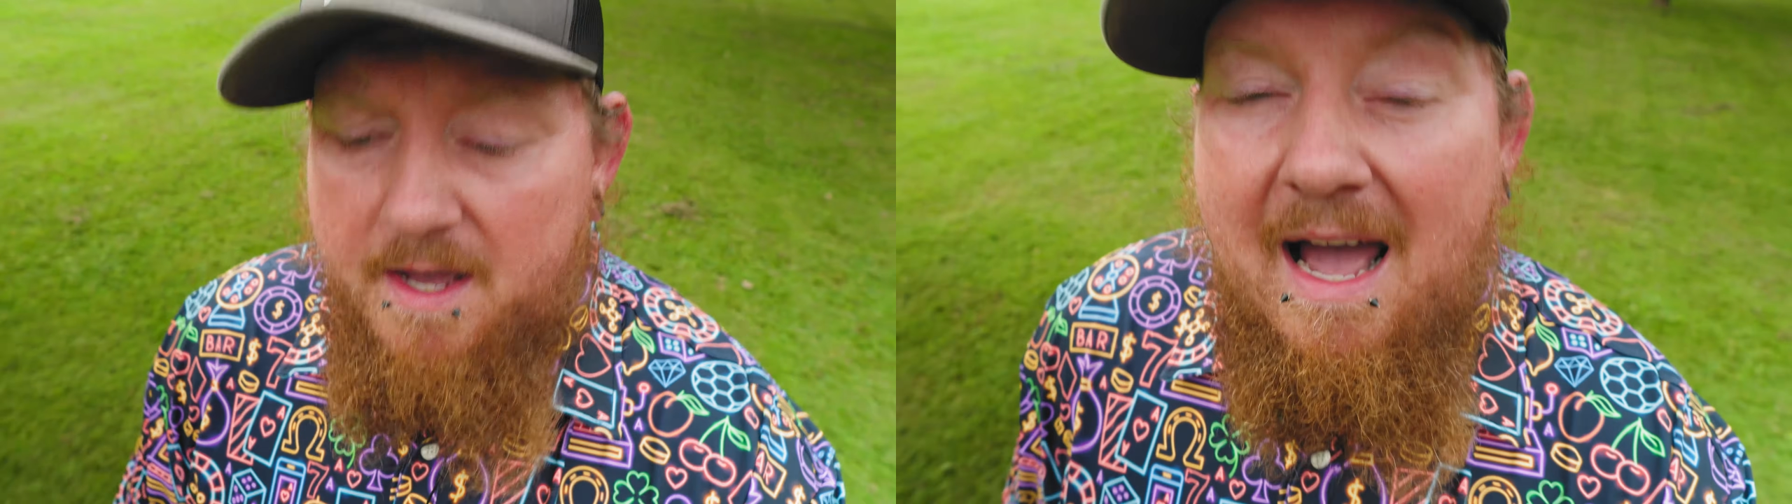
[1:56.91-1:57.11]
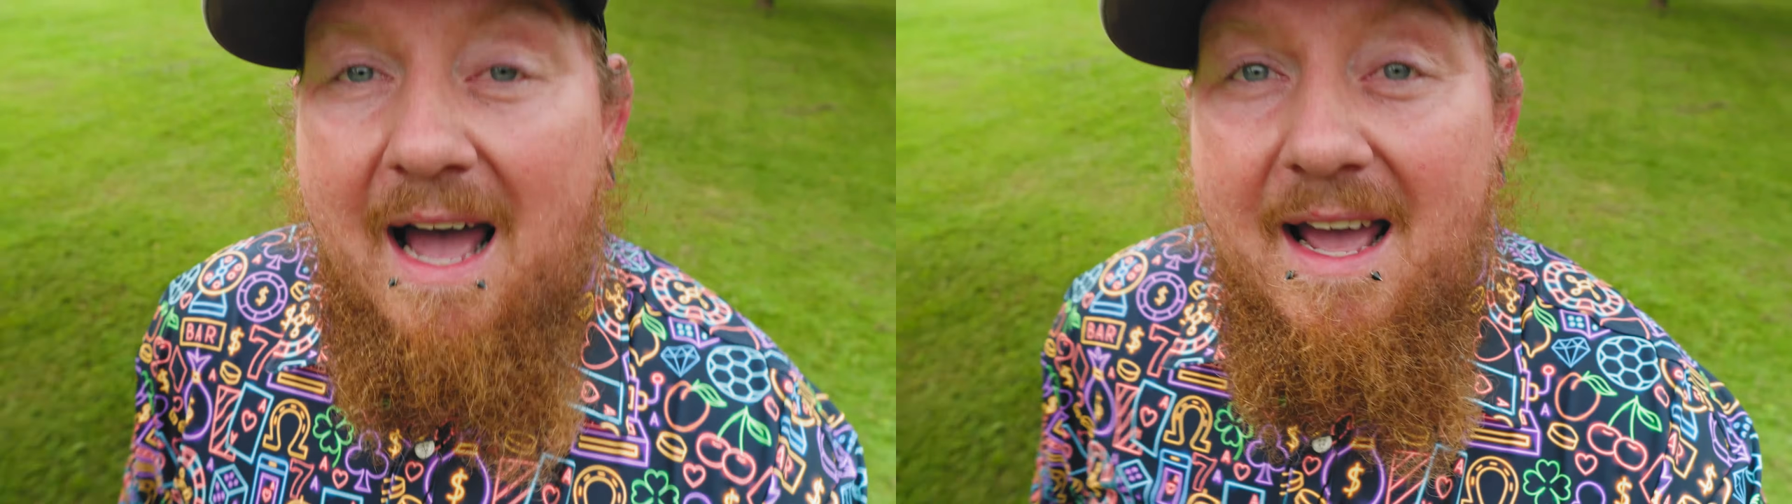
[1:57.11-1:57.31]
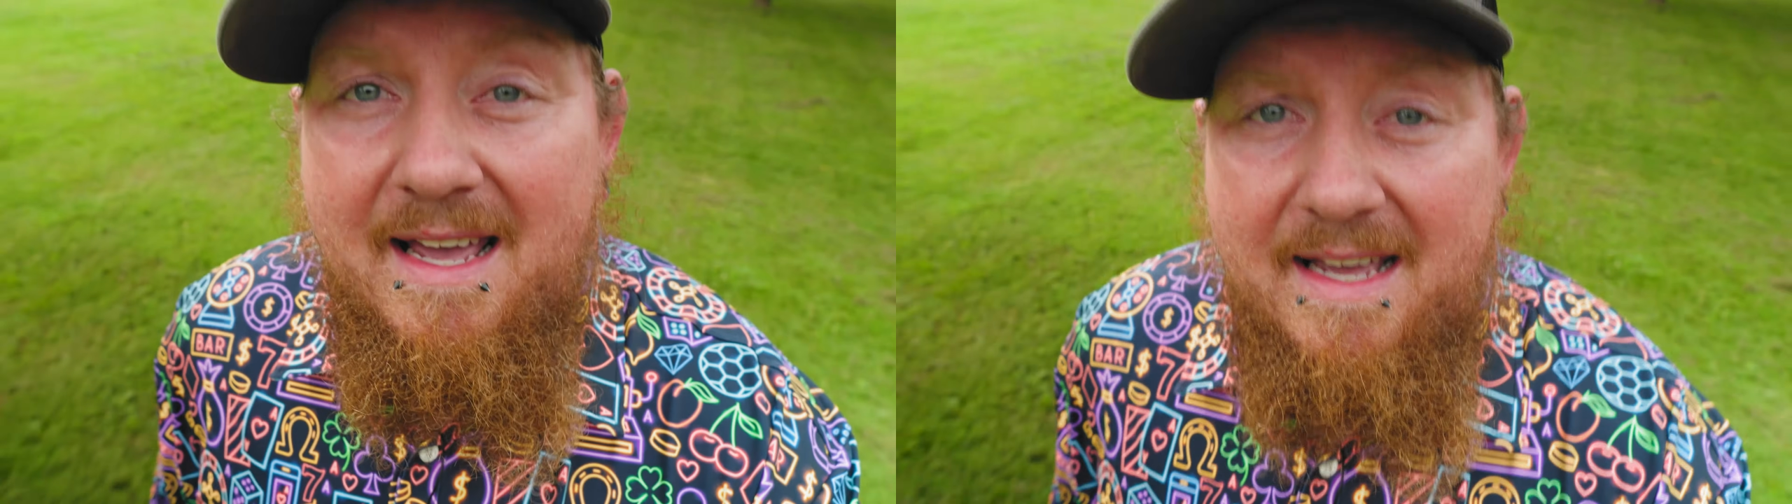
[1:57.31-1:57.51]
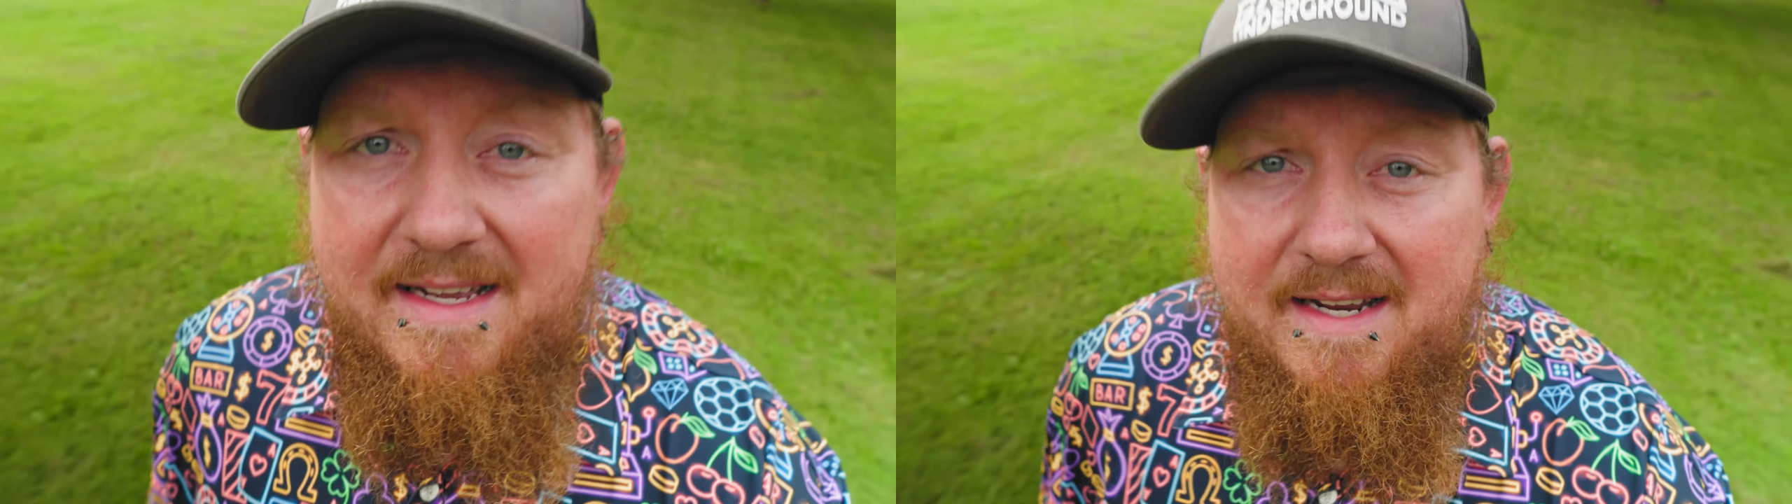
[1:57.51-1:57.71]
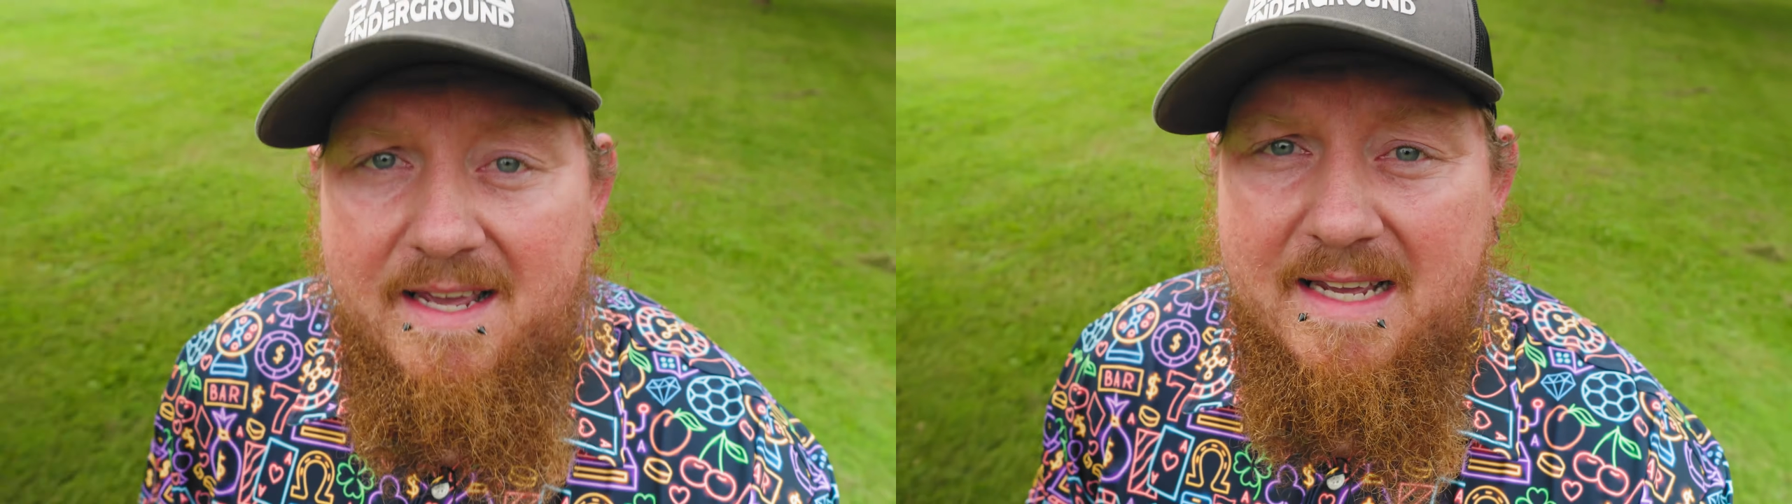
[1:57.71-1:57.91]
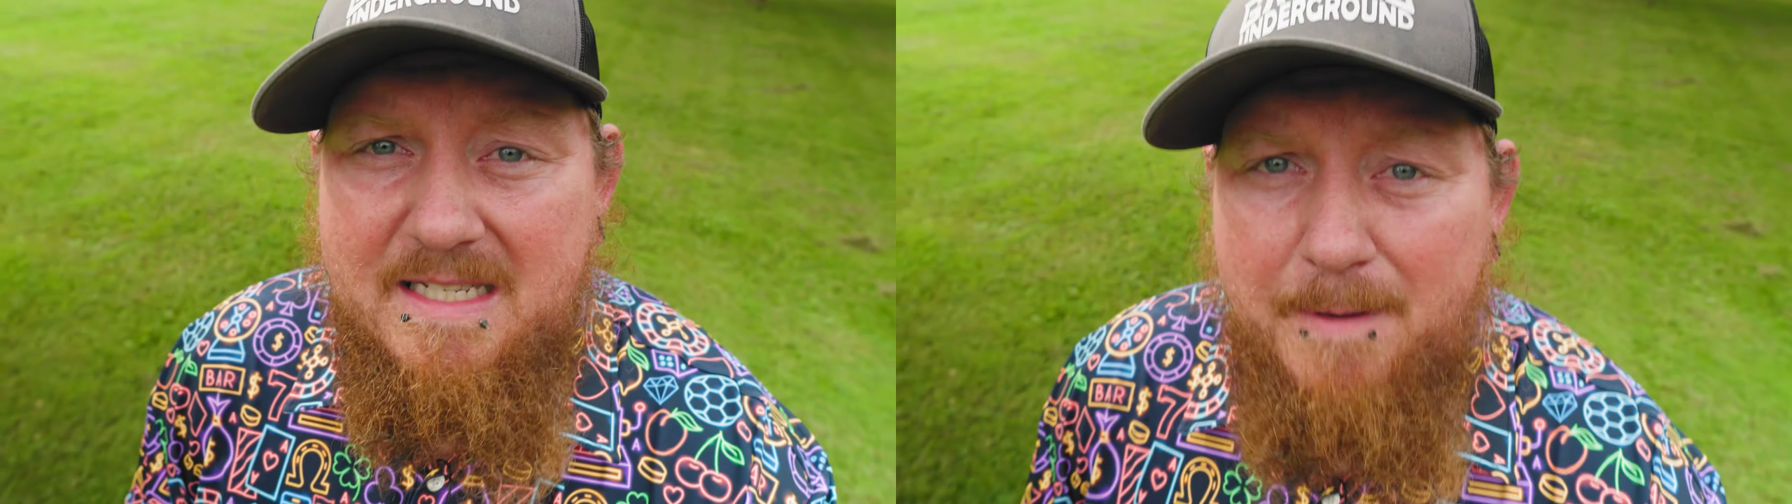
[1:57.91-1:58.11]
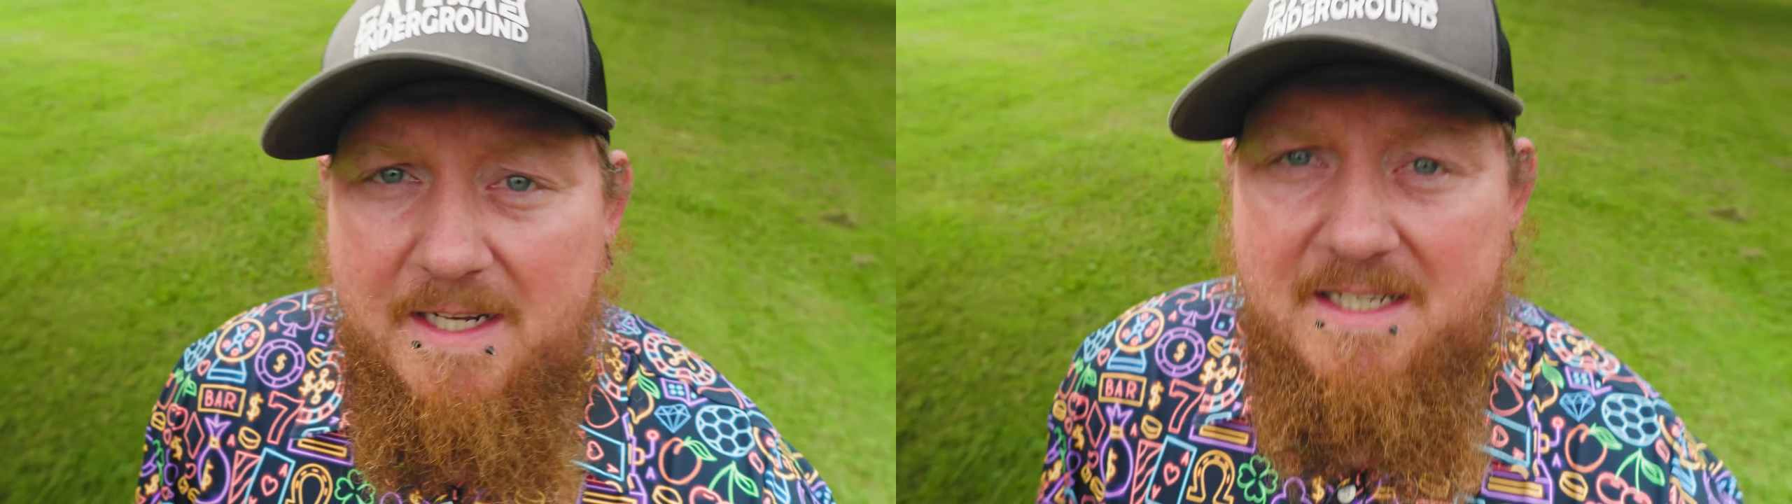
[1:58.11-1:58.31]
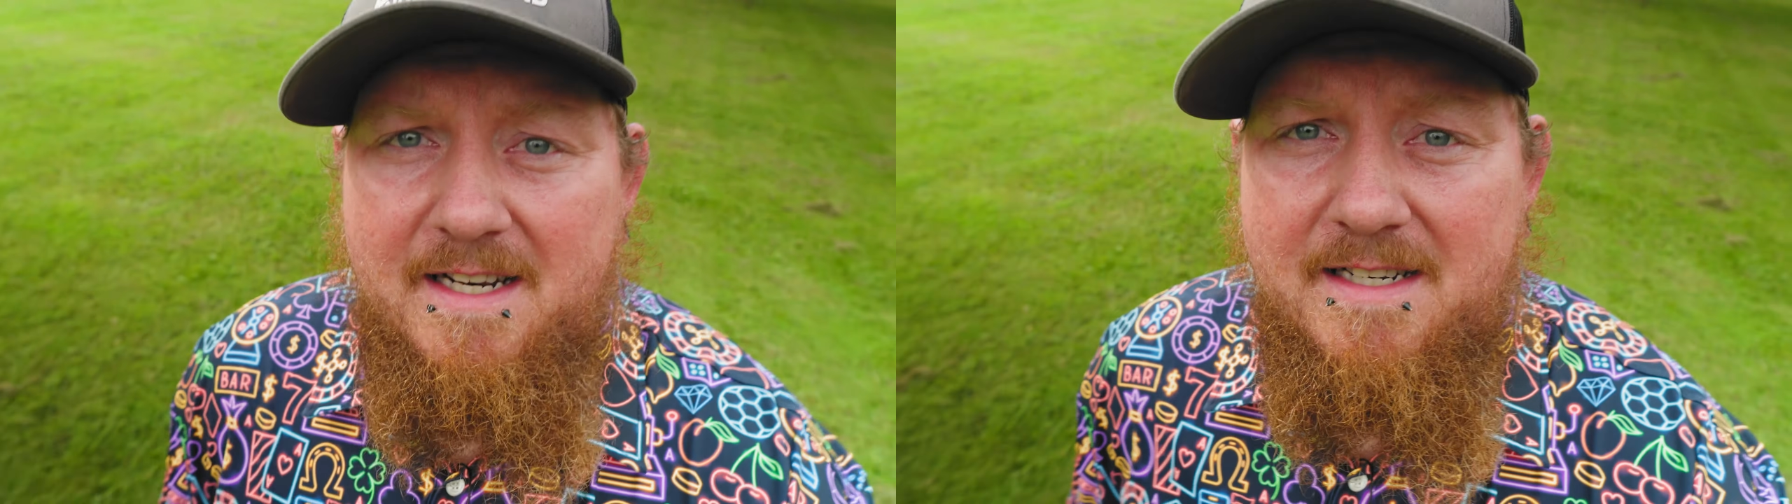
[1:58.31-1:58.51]
I had
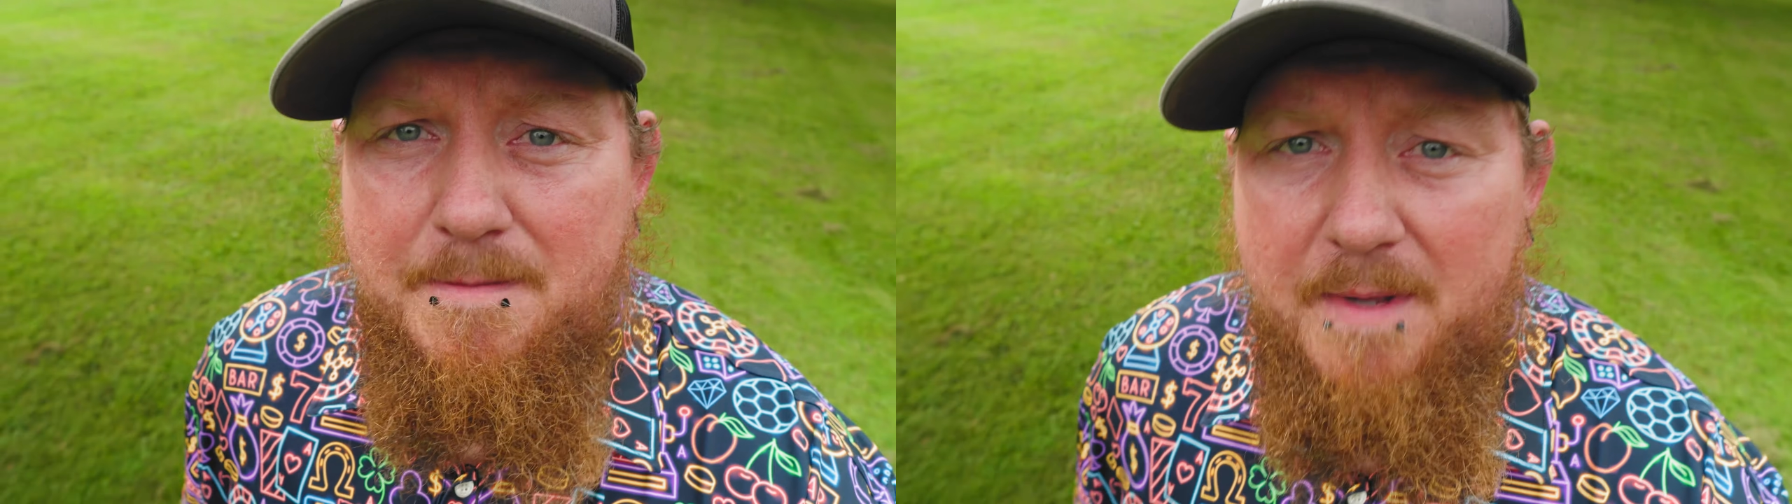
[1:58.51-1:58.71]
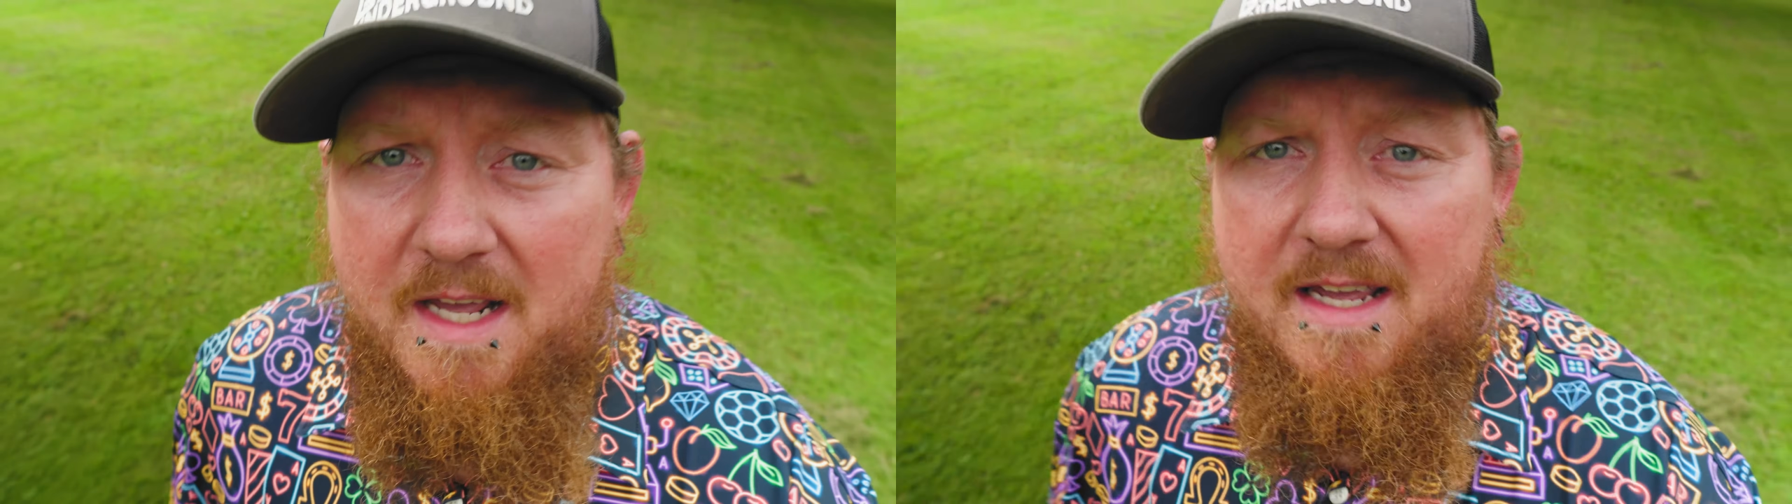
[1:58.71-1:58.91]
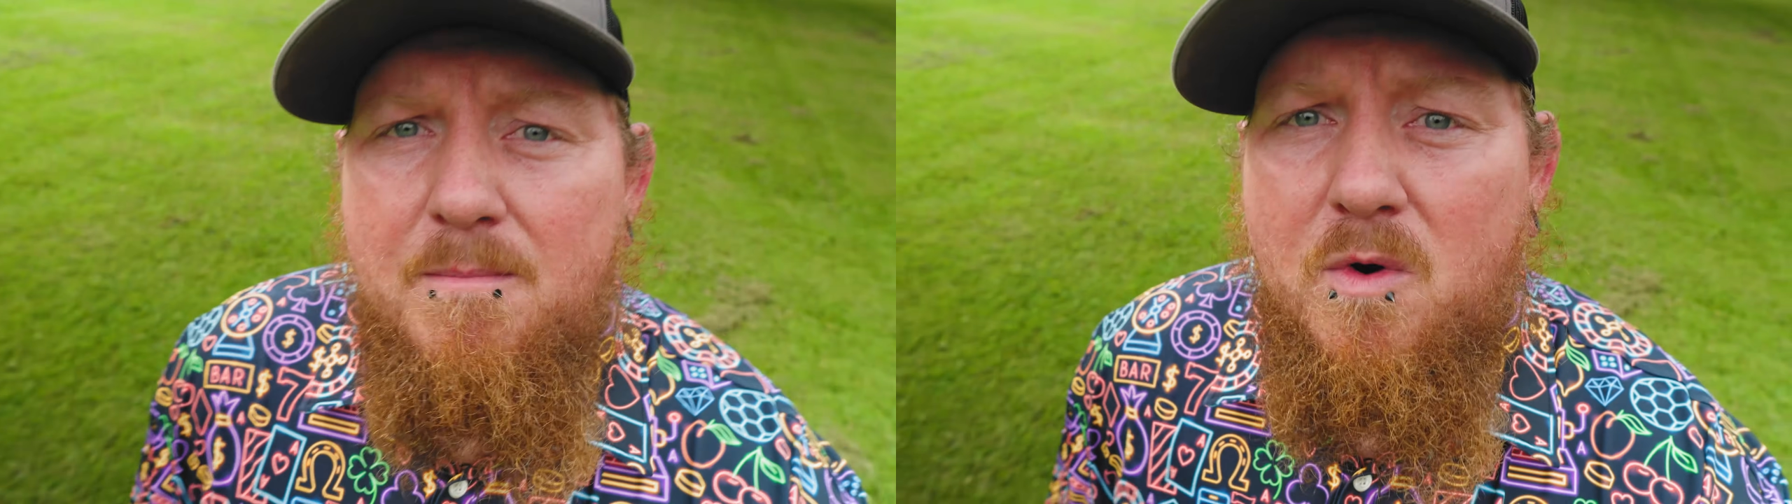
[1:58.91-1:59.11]
expected it to be